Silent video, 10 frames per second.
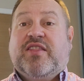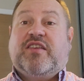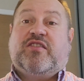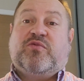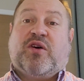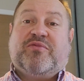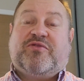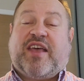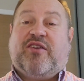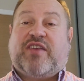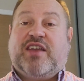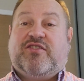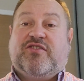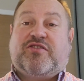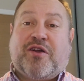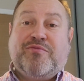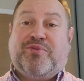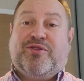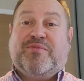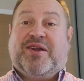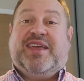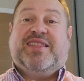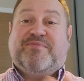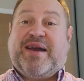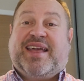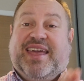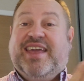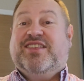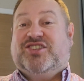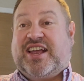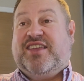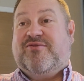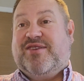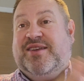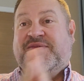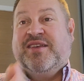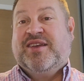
this is what sales agents don't put the money in the bank in January